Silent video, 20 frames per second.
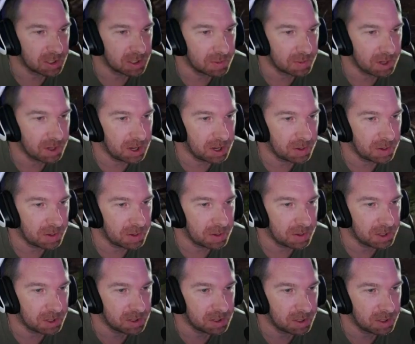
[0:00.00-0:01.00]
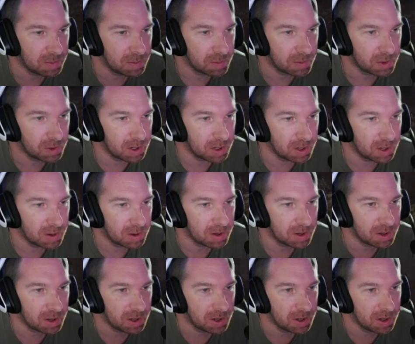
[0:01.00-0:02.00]
He ain't gonna be shooting any more
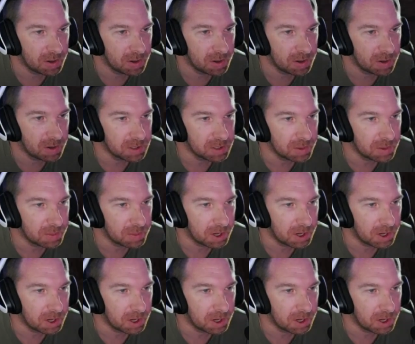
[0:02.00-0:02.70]
arrows at anybody.